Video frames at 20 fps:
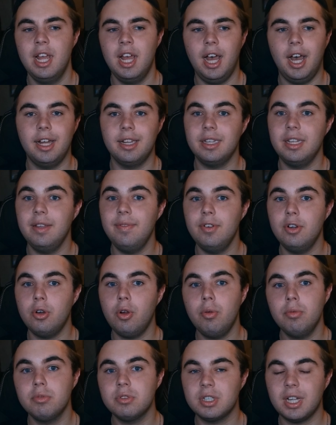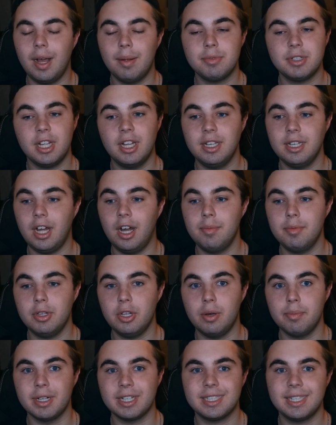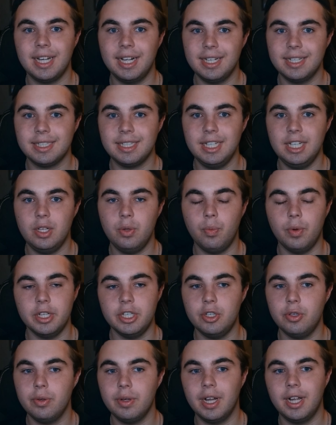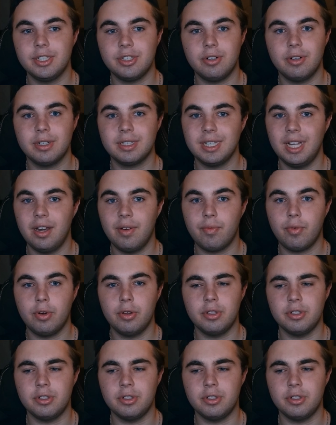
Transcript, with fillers: Uh, leave your own top 10 down below. I'm excited to see what you guys are excited for.